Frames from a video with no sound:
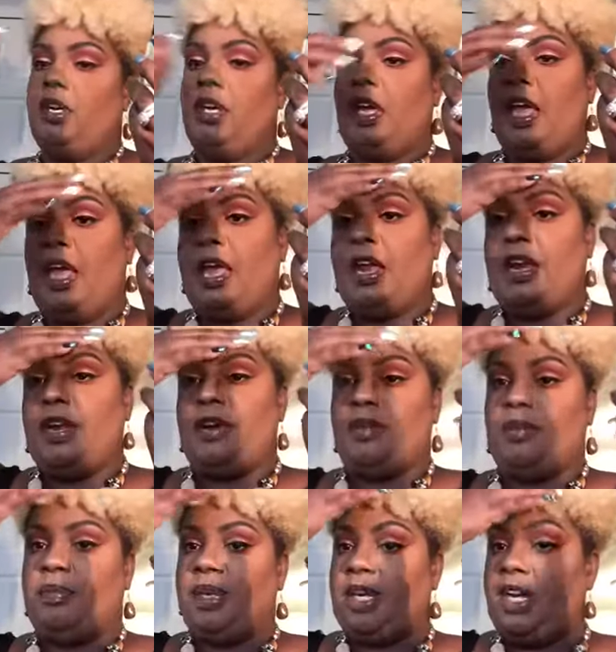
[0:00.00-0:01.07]
And
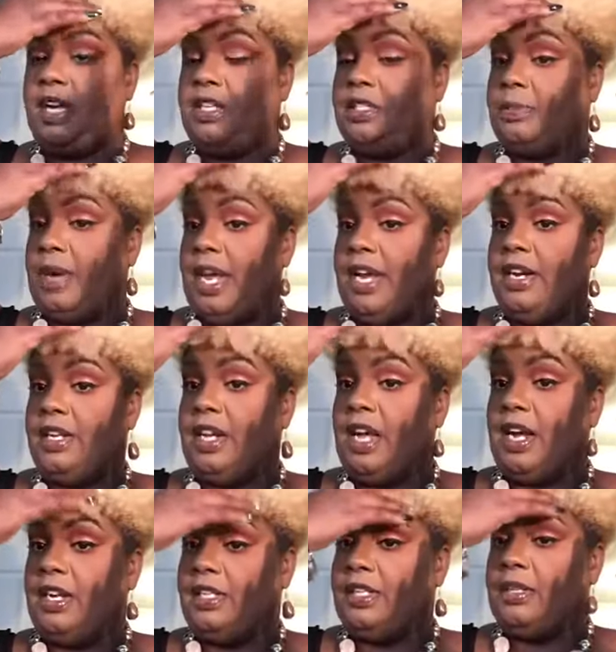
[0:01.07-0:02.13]
because my hair
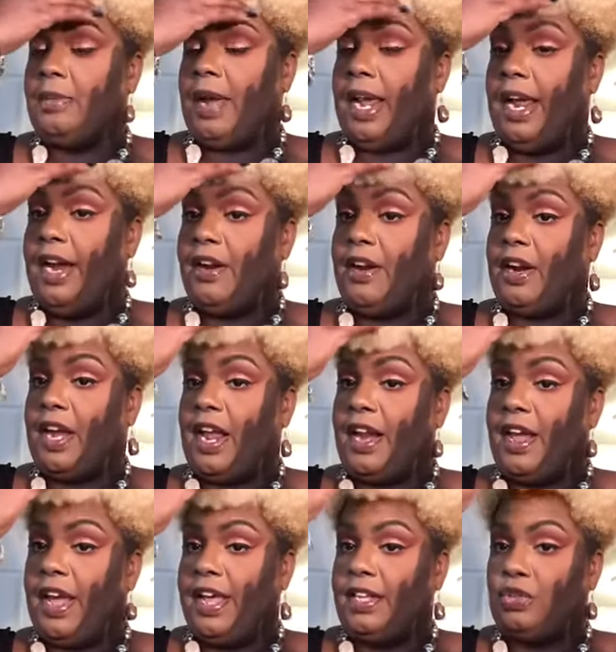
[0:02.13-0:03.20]
kind
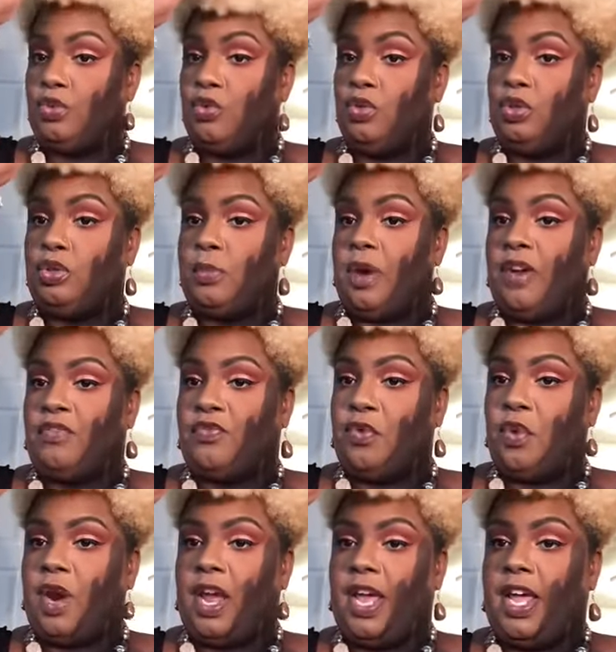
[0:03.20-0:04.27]
of hangs onto my
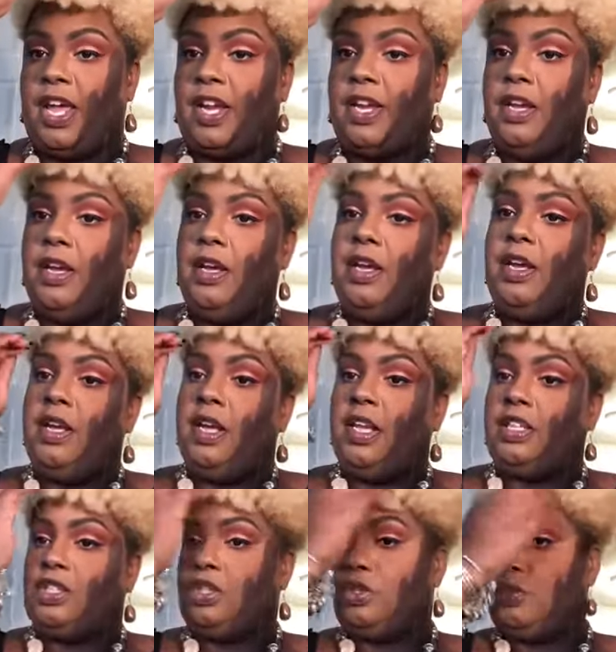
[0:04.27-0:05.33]
forehead,
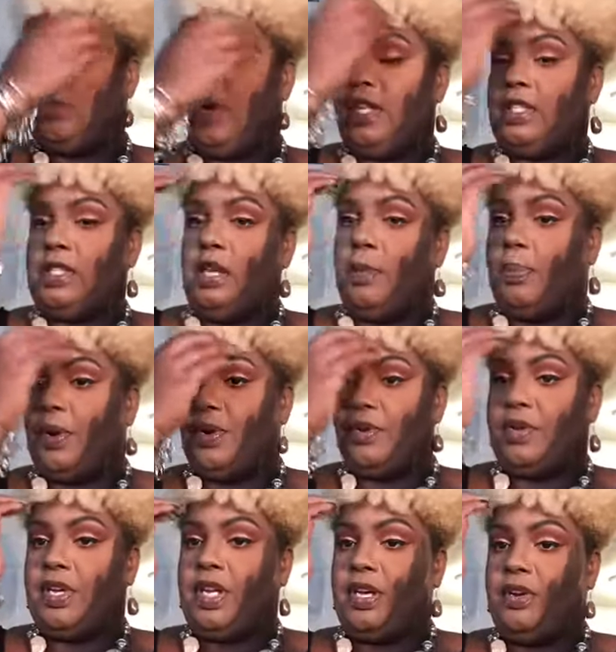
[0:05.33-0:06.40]
it sweats up under
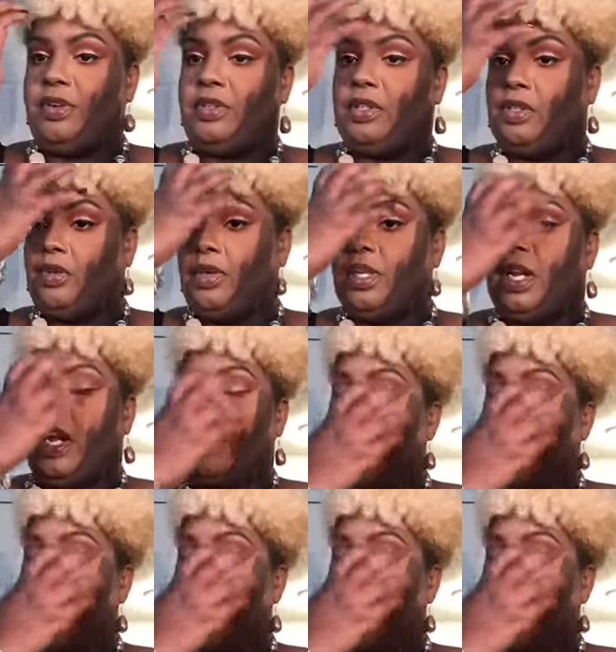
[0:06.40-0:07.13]
here. So it kind of